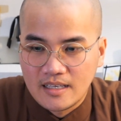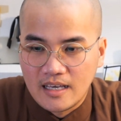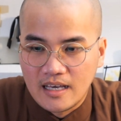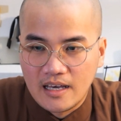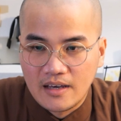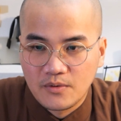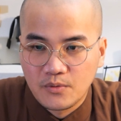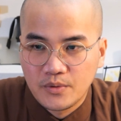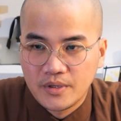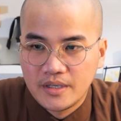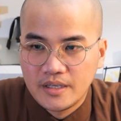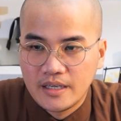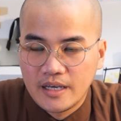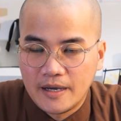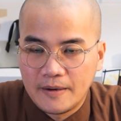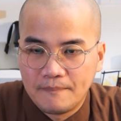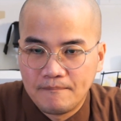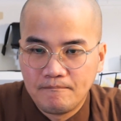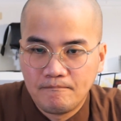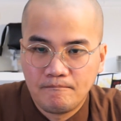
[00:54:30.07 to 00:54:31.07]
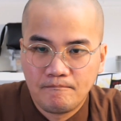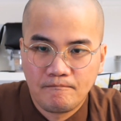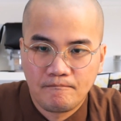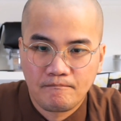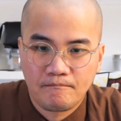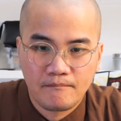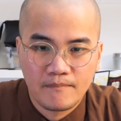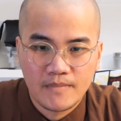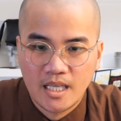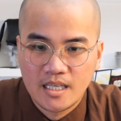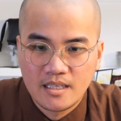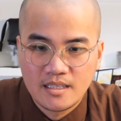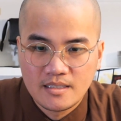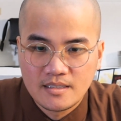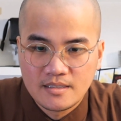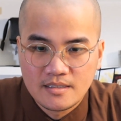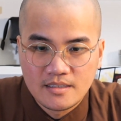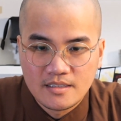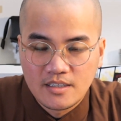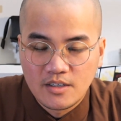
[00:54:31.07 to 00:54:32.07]
Are we
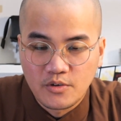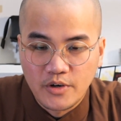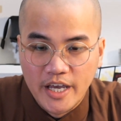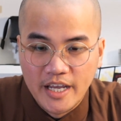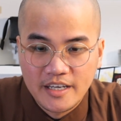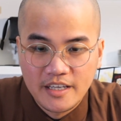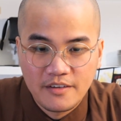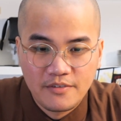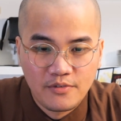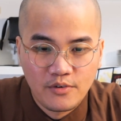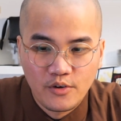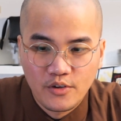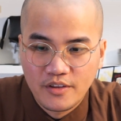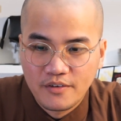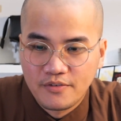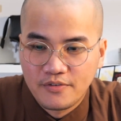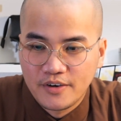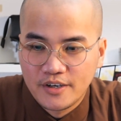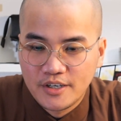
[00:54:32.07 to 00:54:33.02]
ready for the